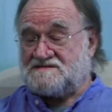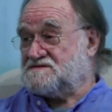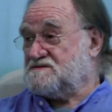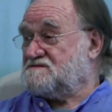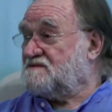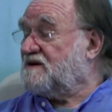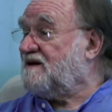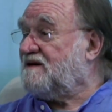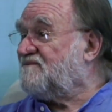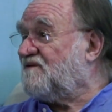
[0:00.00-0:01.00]
you know.
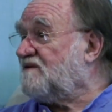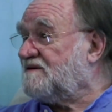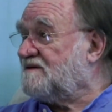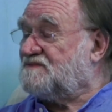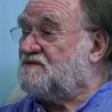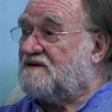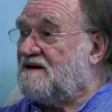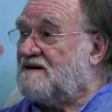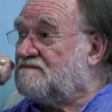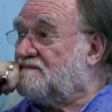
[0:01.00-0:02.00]
Okay, fine, don't
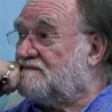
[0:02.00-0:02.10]
come.